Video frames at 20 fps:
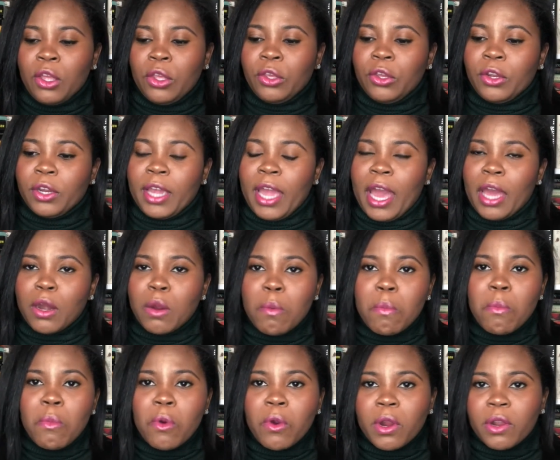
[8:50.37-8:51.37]
you're kind of
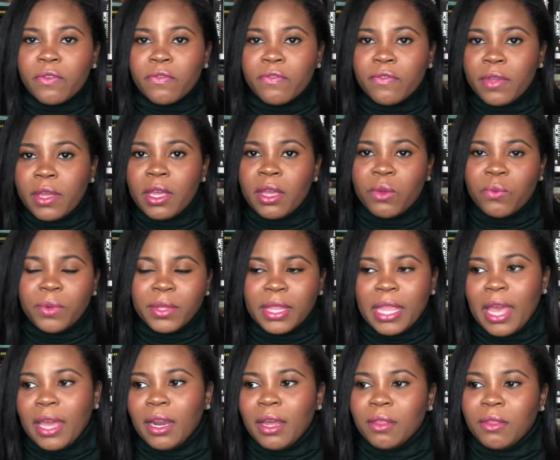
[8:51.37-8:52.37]
morphing with
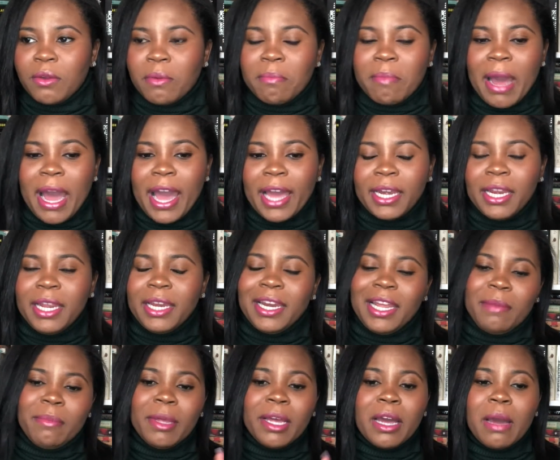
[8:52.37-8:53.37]
that other body, and
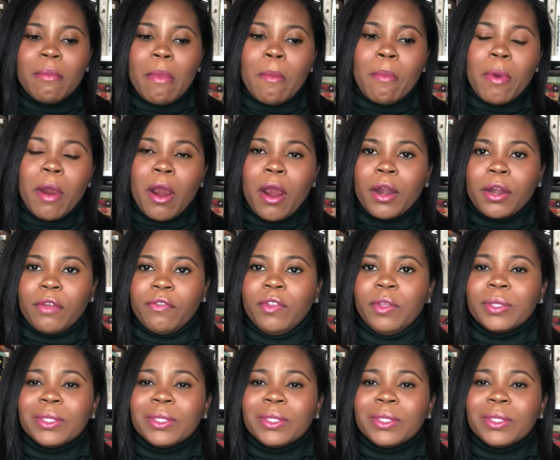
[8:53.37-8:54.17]
they become a part of you.